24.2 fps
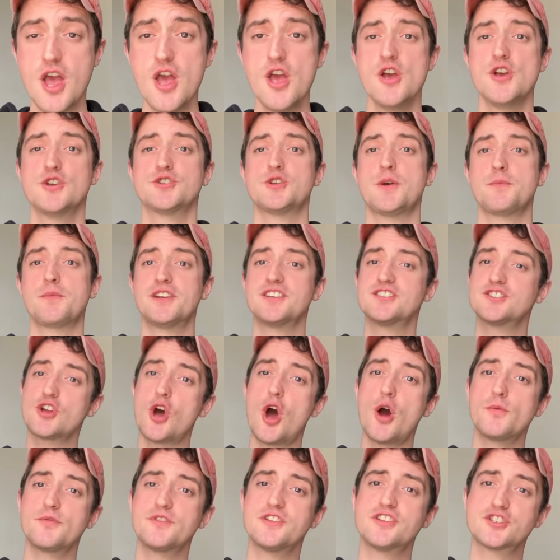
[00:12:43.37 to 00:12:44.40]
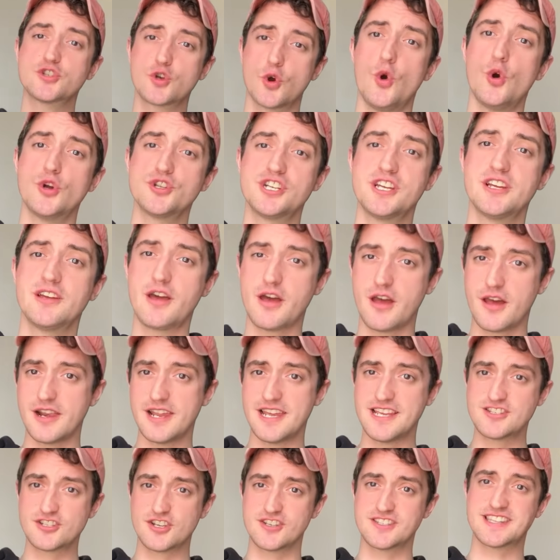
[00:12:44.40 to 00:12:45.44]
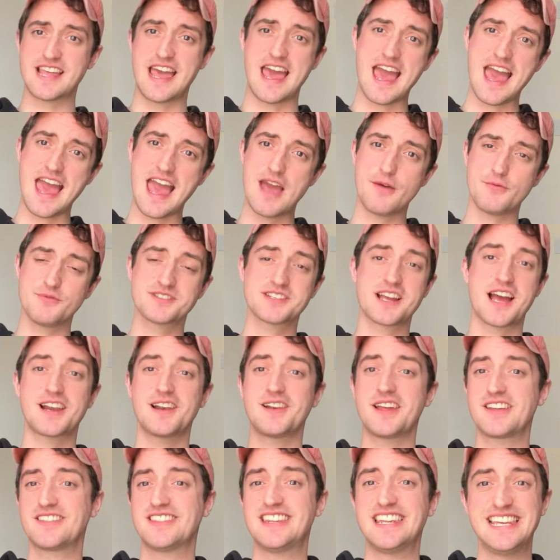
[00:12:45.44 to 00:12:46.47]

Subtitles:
So I'm going to start with the Scorching girlies because their hair was kind of like the